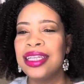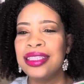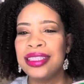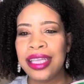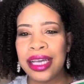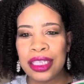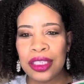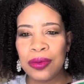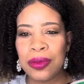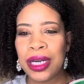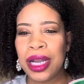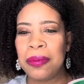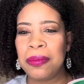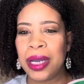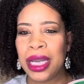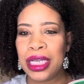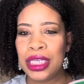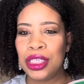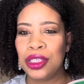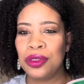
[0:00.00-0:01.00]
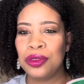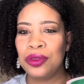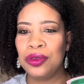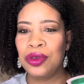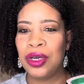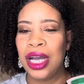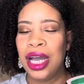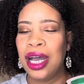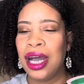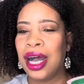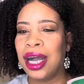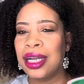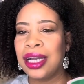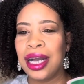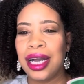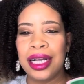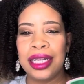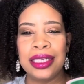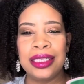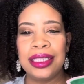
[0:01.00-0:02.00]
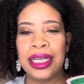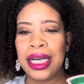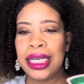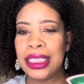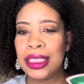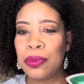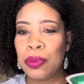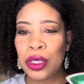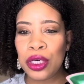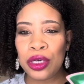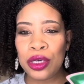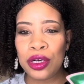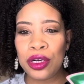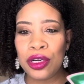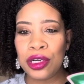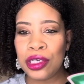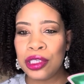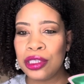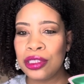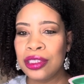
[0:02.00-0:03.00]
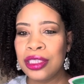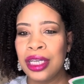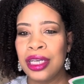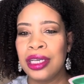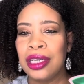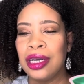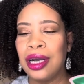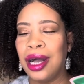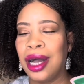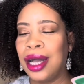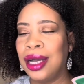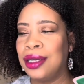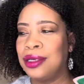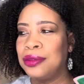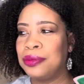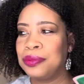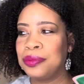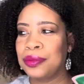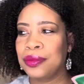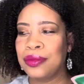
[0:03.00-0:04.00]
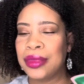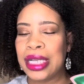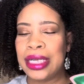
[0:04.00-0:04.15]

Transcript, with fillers: That's what I might do. I got nice pearl um,